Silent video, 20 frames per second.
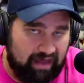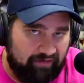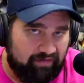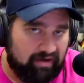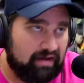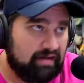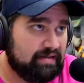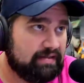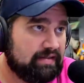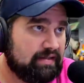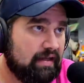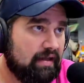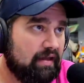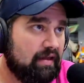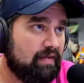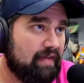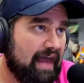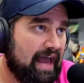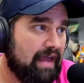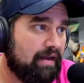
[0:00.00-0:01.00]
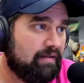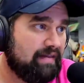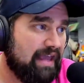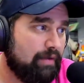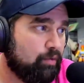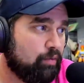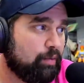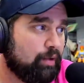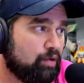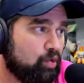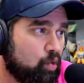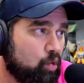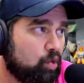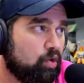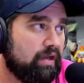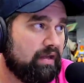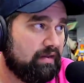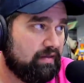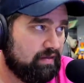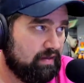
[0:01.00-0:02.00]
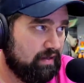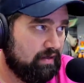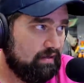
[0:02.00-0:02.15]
have evidence that they were recording